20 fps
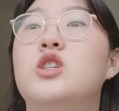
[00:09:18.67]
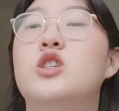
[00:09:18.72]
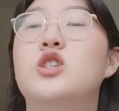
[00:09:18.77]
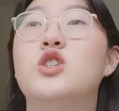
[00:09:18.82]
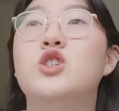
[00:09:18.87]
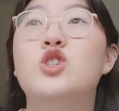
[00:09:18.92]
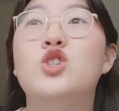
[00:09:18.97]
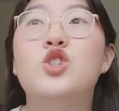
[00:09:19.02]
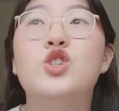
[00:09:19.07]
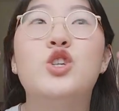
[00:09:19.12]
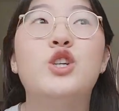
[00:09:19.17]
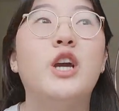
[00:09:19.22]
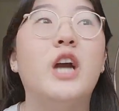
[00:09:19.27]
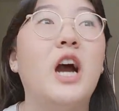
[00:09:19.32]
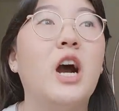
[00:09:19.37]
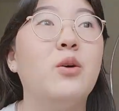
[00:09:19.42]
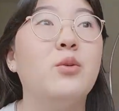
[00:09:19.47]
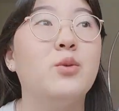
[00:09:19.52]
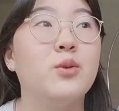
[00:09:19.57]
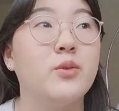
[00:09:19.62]

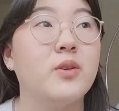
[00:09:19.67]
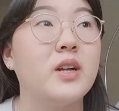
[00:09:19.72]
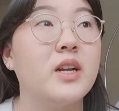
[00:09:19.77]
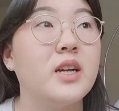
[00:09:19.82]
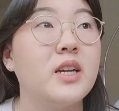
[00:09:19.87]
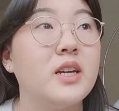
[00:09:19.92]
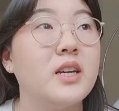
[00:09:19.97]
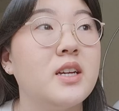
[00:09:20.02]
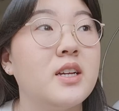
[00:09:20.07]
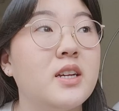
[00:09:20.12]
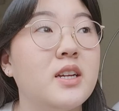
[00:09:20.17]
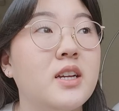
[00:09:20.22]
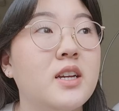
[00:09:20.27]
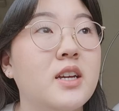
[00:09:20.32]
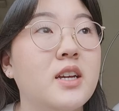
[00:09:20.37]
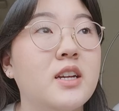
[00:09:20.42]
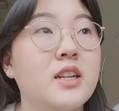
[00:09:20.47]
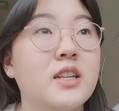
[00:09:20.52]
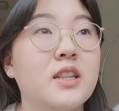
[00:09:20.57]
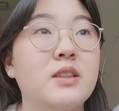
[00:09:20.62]
showering
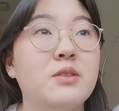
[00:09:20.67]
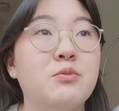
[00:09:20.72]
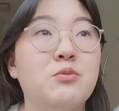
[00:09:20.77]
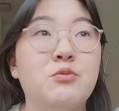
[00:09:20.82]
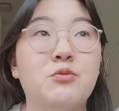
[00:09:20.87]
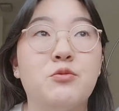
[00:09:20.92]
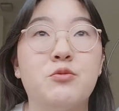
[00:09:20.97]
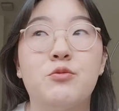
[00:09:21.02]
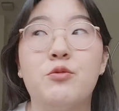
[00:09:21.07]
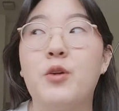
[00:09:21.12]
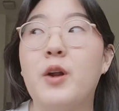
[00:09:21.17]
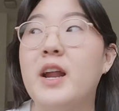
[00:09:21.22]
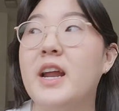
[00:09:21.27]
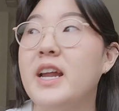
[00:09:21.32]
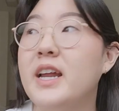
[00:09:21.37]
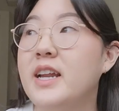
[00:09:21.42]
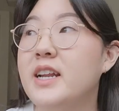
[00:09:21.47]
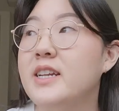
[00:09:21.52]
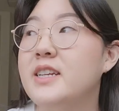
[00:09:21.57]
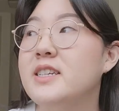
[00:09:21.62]
in
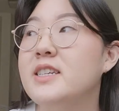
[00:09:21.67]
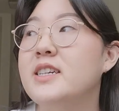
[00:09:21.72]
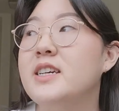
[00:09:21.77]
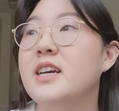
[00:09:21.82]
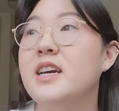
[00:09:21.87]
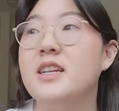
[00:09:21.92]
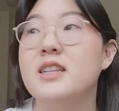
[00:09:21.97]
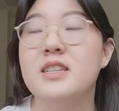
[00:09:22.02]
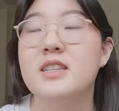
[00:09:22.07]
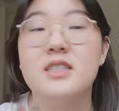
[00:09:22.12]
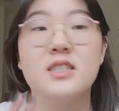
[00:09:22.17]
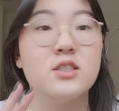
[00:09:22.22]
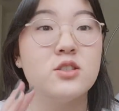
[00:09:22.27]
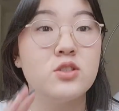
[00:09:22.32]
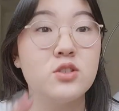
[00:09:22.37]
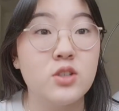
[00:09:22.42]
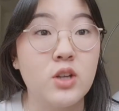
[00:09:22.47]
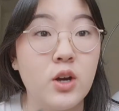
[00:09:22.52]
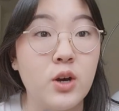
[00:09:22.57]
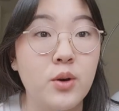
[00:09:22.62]
rain and
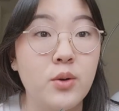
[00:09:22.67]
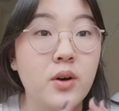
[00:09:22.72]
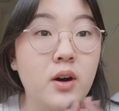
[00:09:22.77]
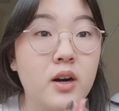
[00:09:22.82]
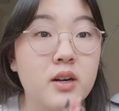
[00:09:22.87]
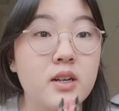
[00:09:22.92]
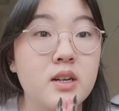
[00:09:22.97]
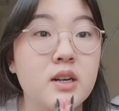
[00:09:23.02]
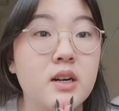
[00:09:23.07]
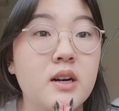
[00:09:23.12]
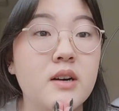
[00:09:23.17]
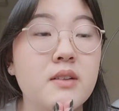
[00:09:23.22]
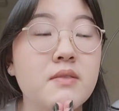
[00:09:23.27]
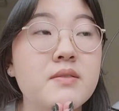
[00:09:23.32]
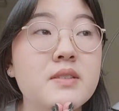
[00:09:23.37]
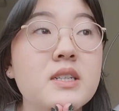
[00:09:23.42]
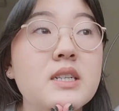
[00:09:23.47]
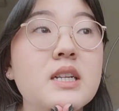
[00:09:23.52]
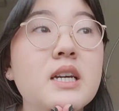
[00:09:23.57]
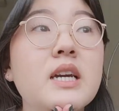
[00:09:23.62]
snow on and
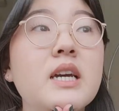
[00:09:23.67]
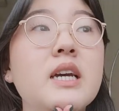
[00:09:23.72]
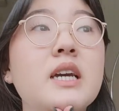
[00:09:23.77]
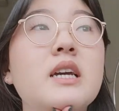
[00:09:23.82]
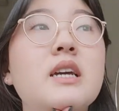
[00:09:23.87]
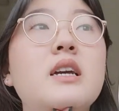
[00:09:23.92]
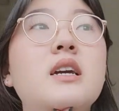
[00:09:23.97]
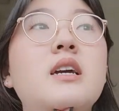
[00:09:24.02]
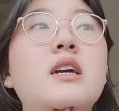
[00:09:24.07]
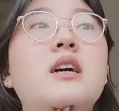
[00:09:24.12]
off today.